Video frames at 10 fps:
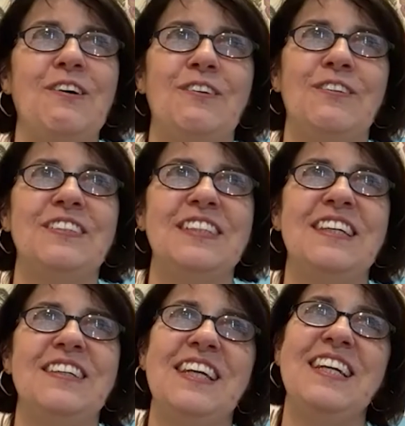on
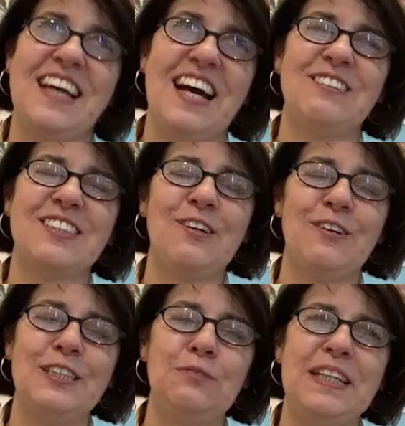in-house
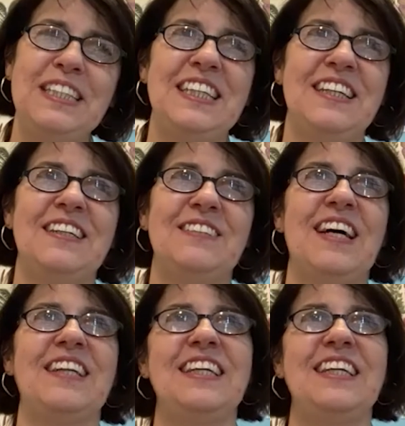college media and